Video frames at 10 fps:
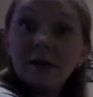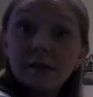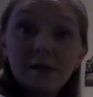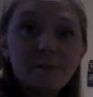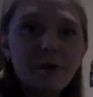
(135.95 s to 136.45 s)

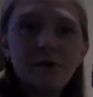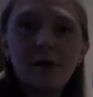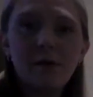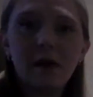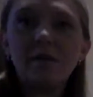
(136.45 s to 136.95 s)
present, both
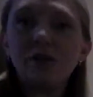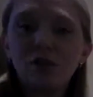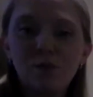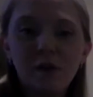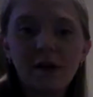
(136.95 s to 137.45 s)
I would give a
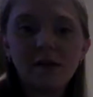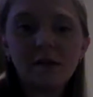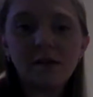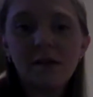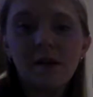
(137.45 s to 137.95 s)

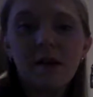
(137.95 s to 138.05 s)
2+.